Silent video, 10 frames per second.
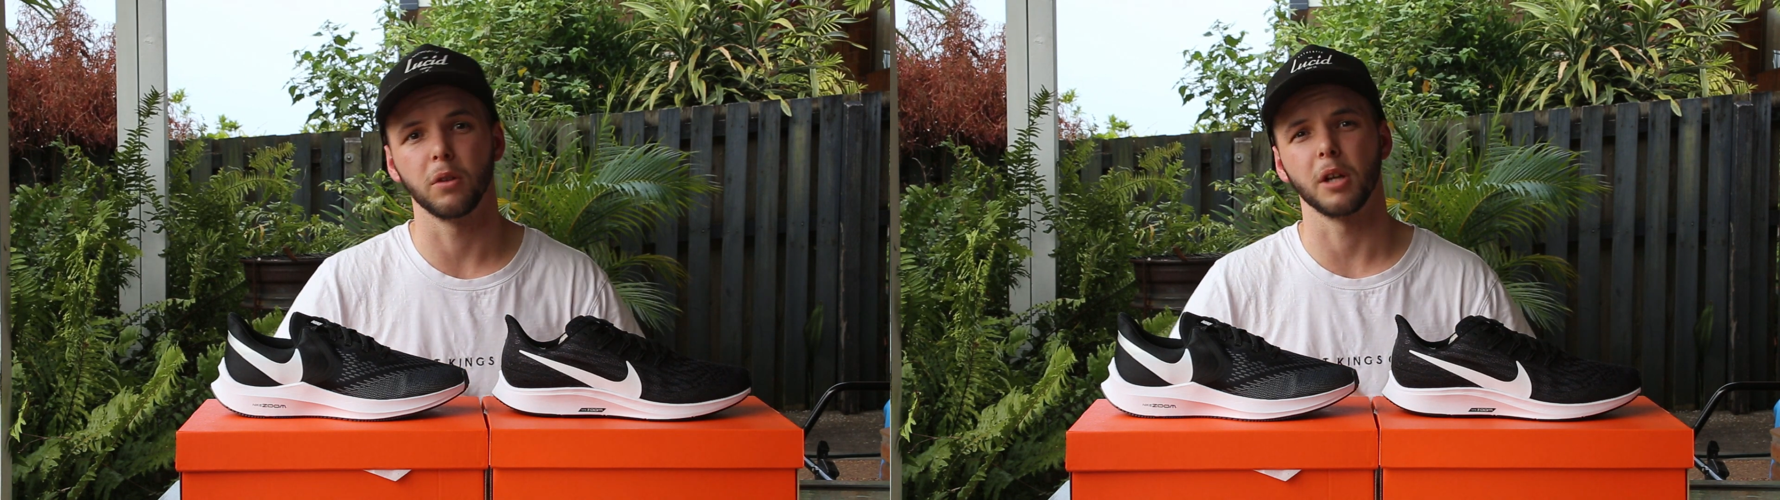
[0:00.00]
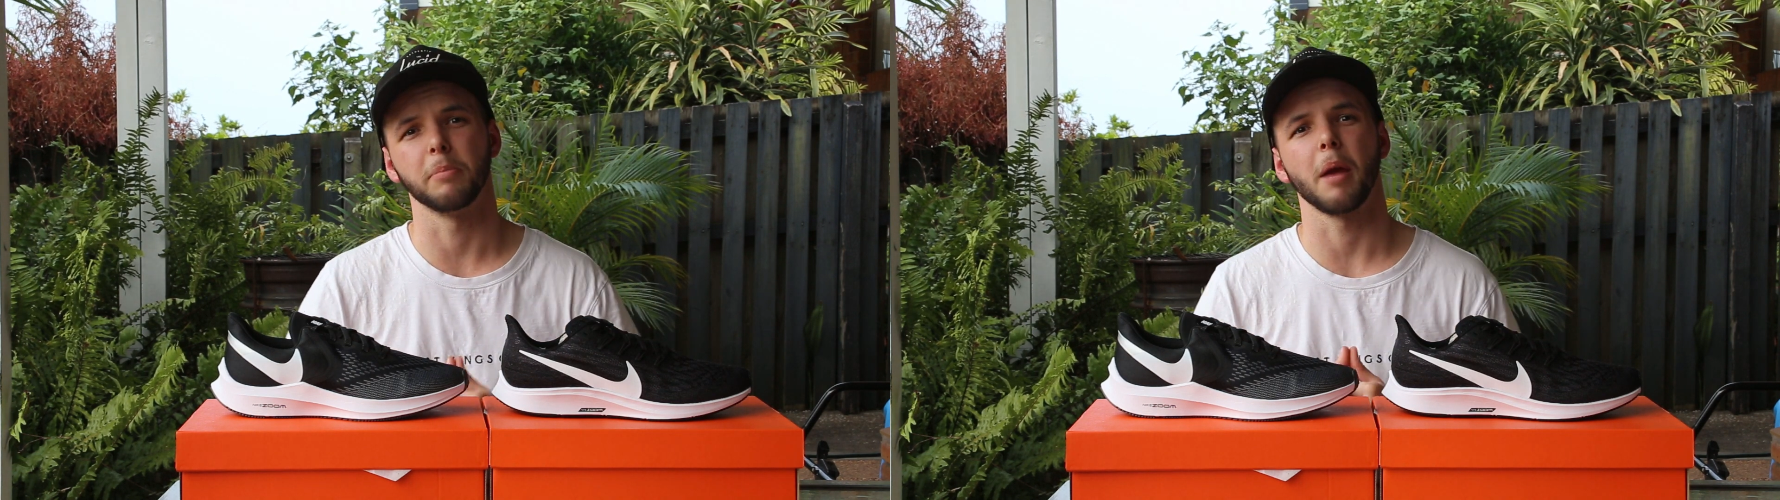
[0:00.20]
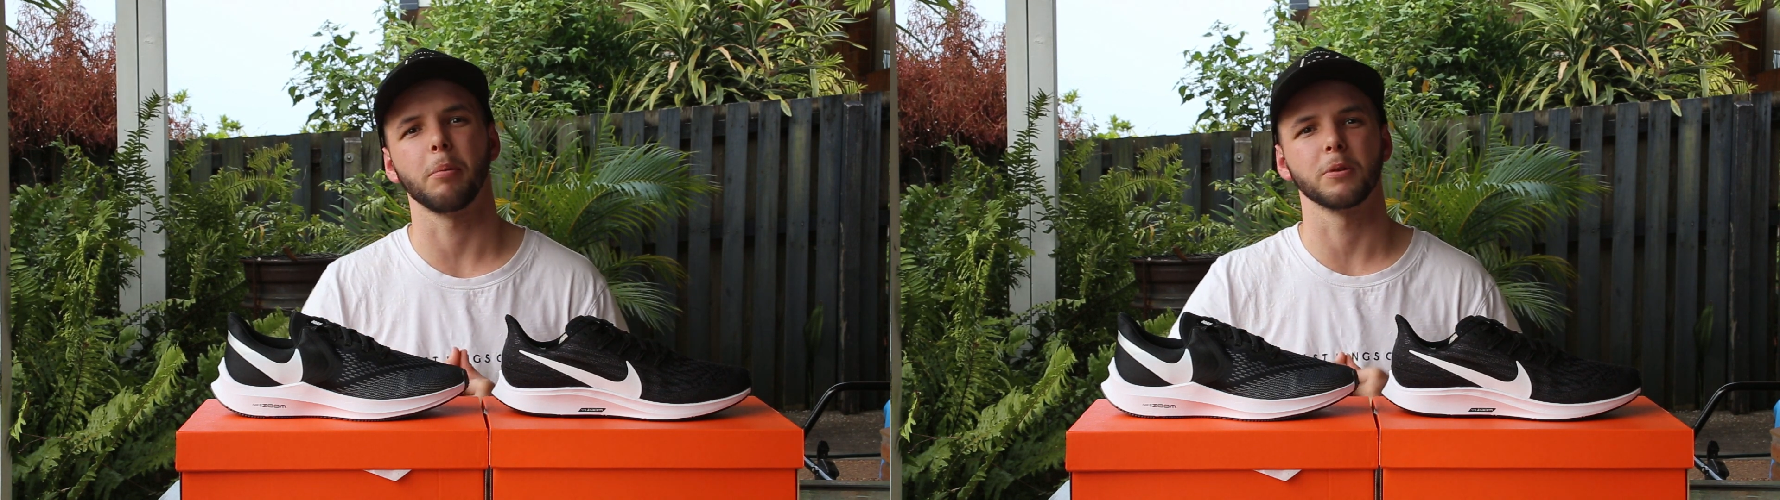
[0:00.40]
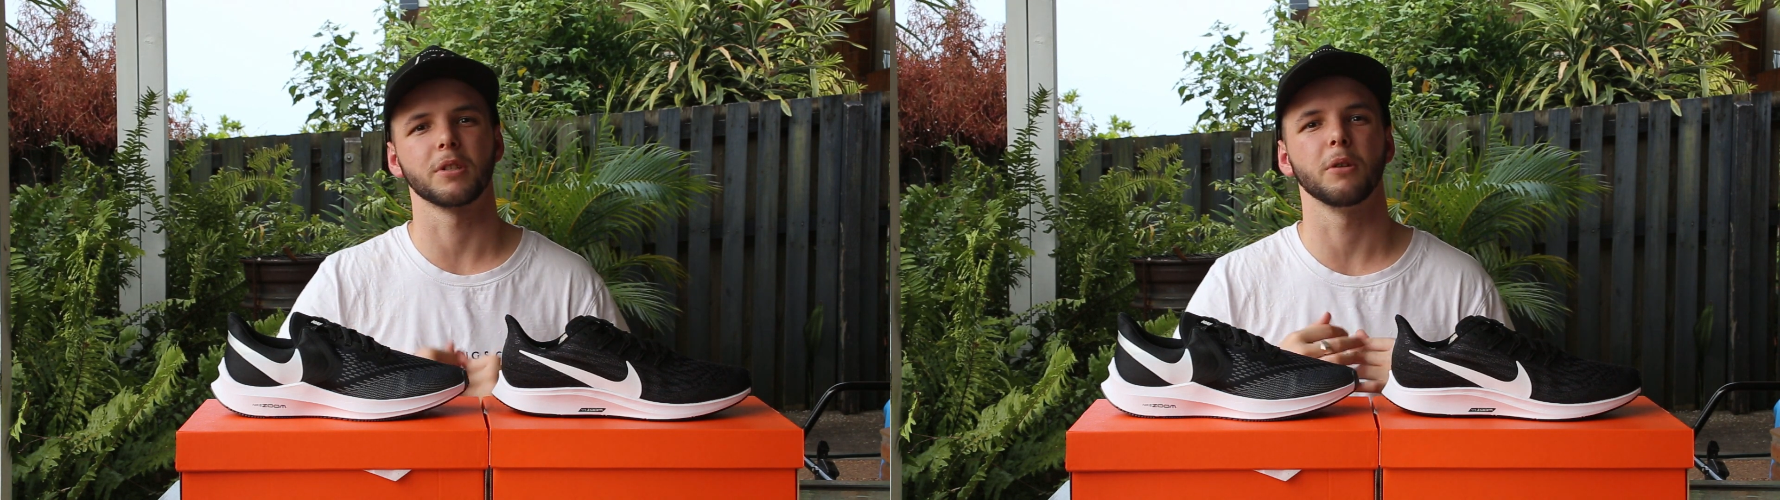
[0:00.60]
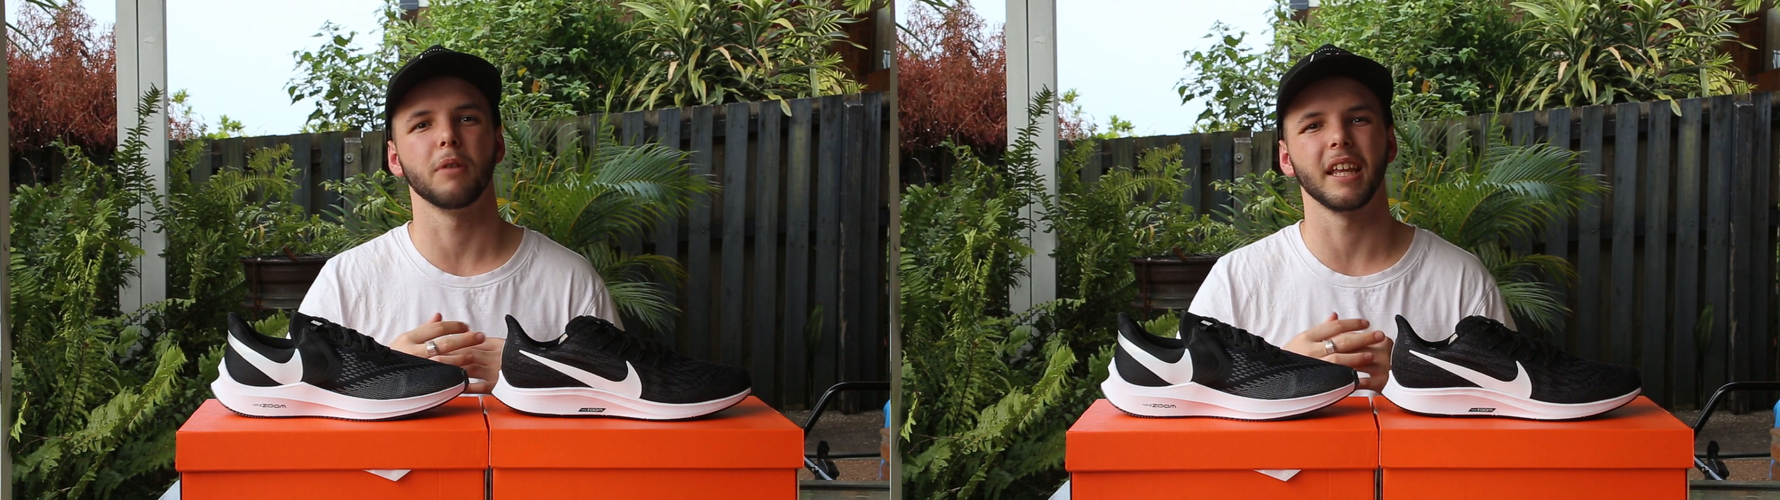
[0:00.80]
A lot of people
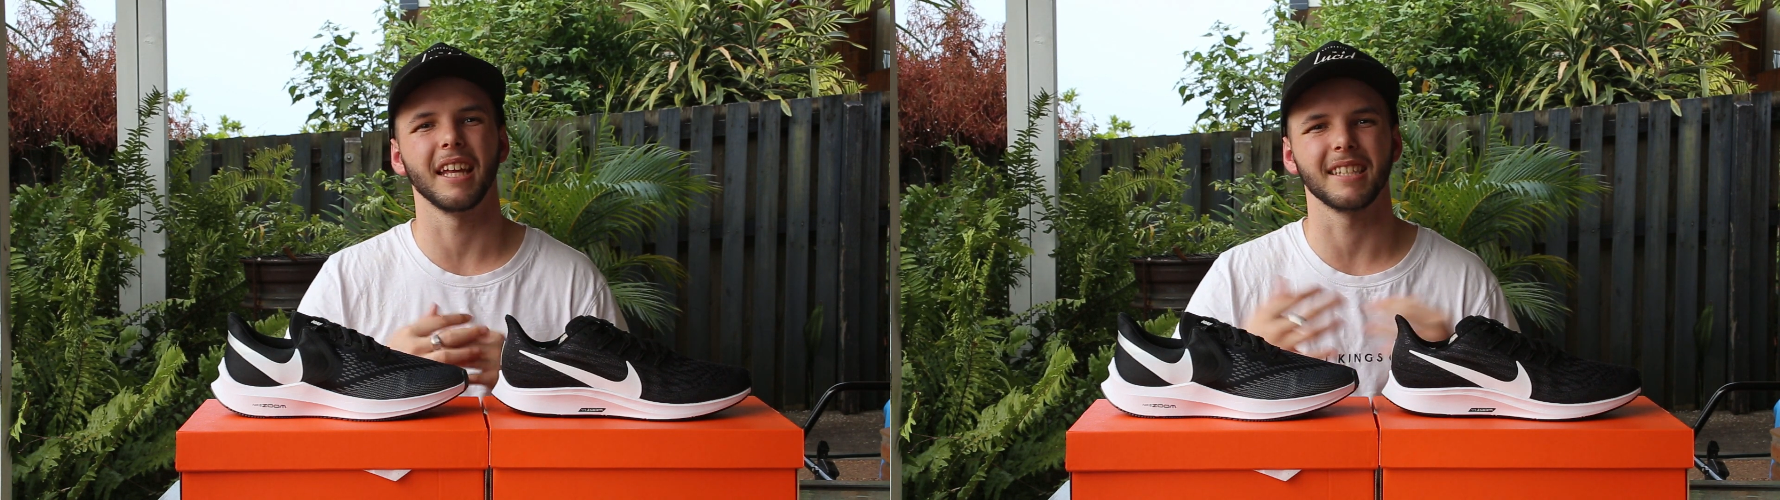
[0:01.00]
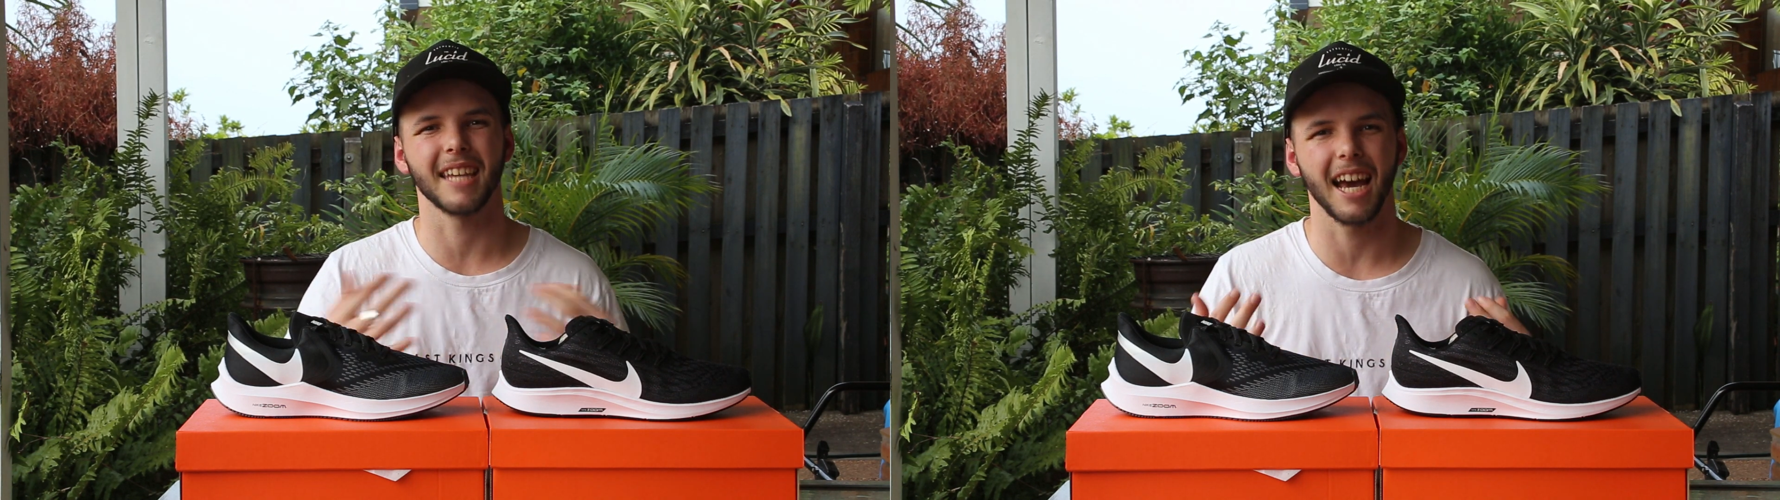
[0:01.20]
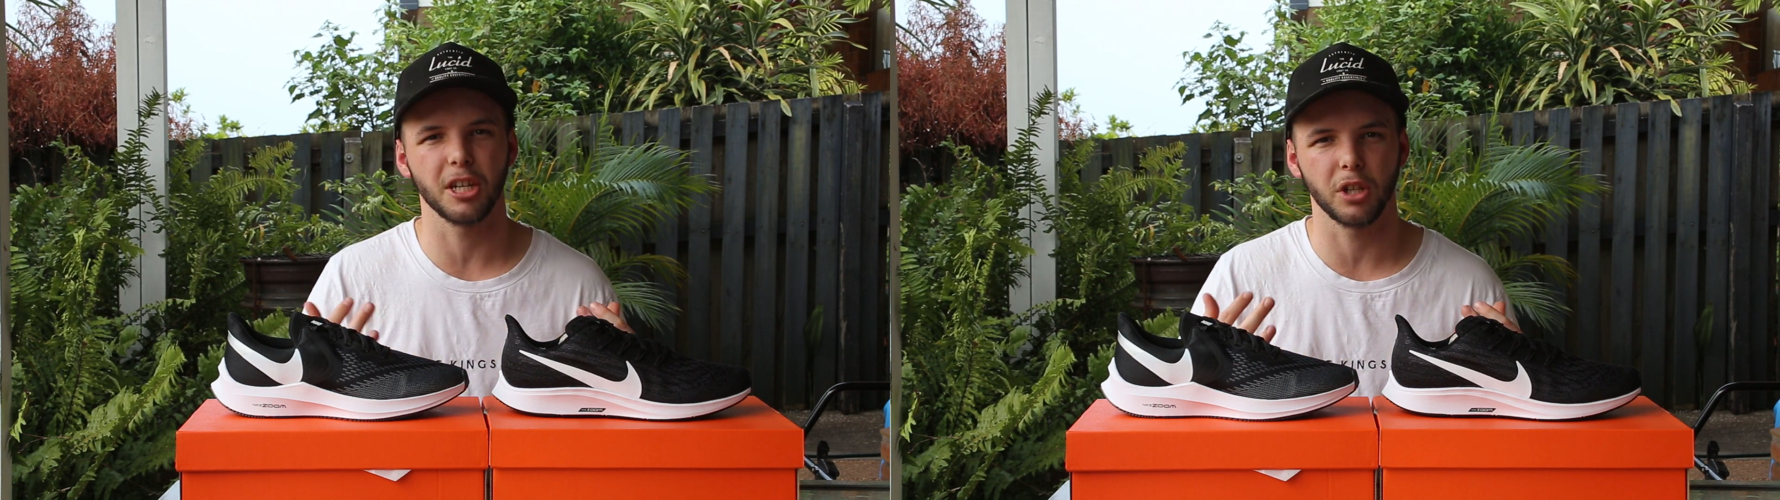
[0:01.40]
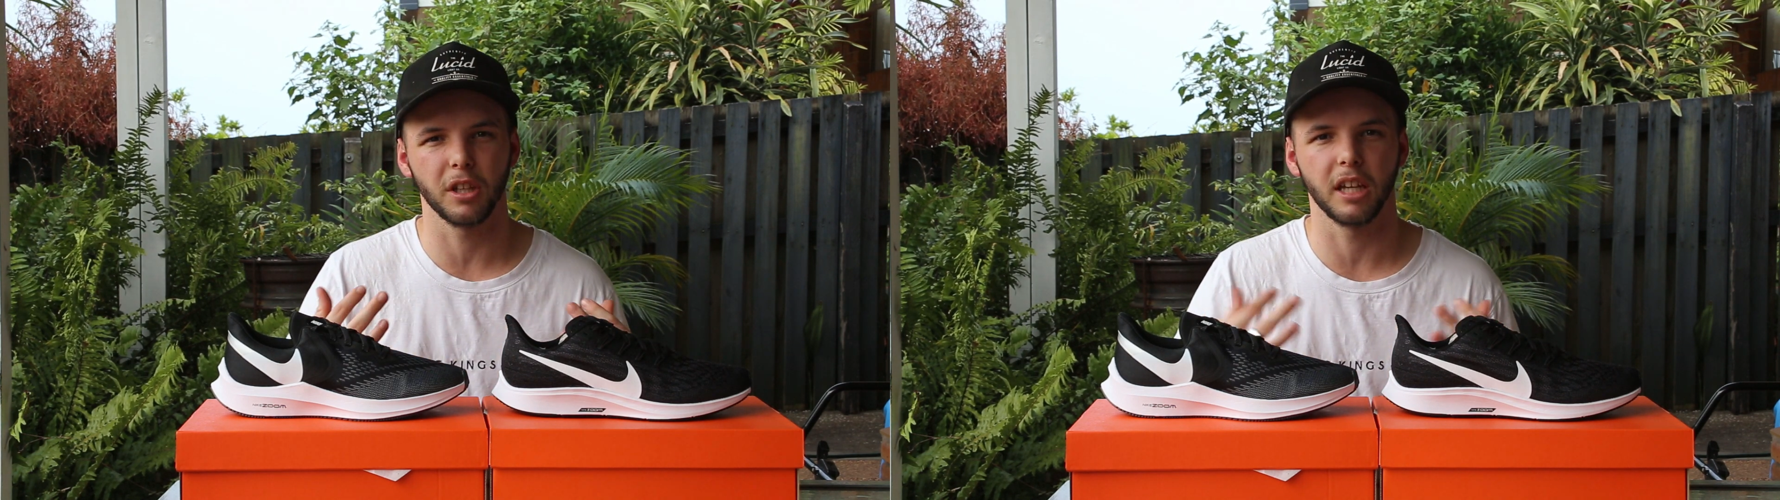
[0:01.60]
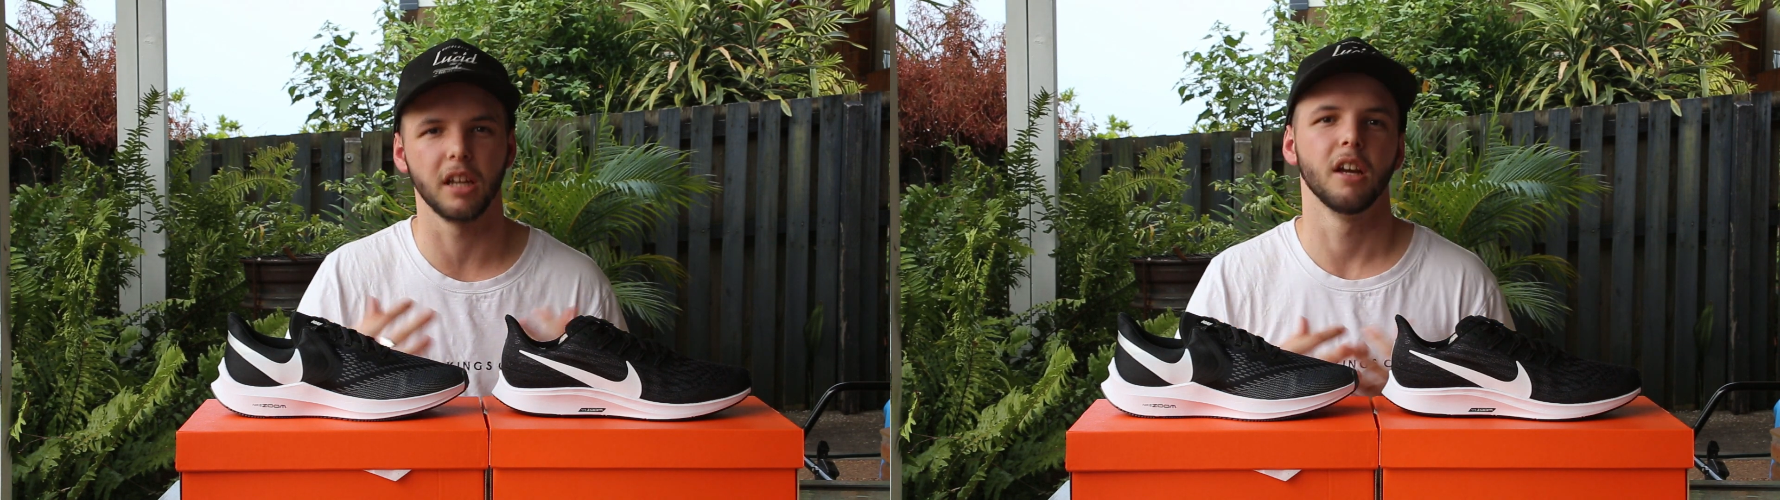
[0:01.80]
still wear these
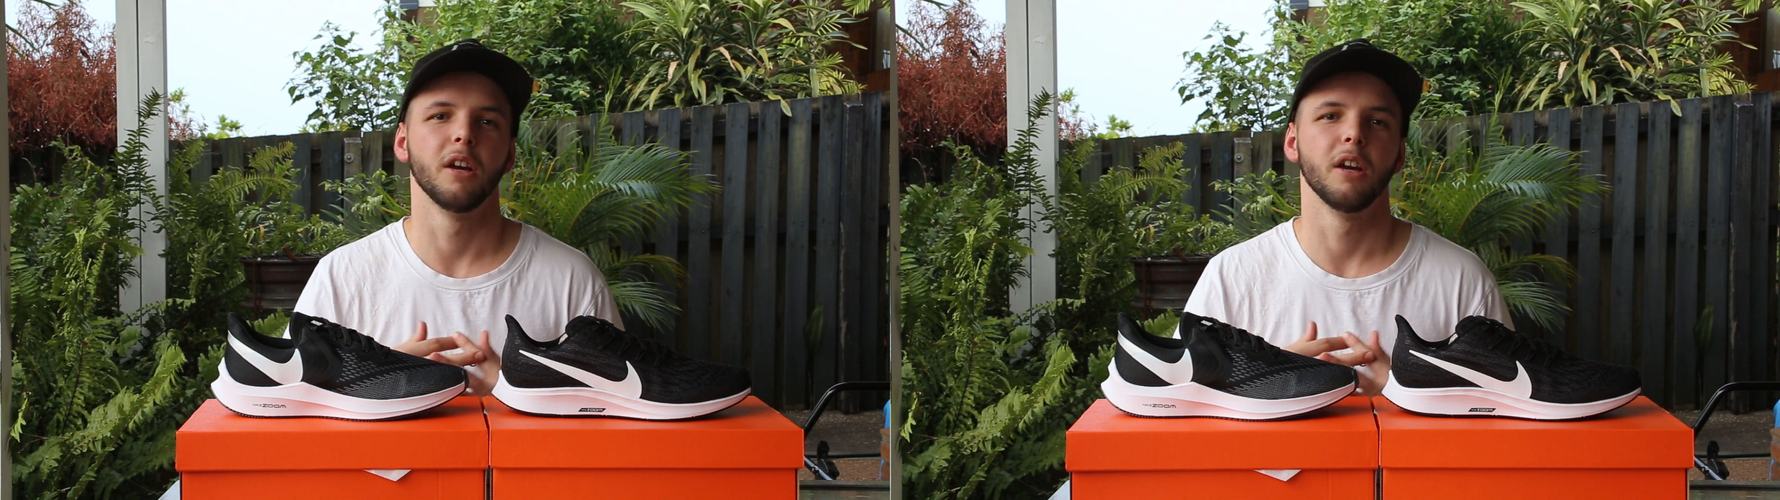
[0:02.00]
casually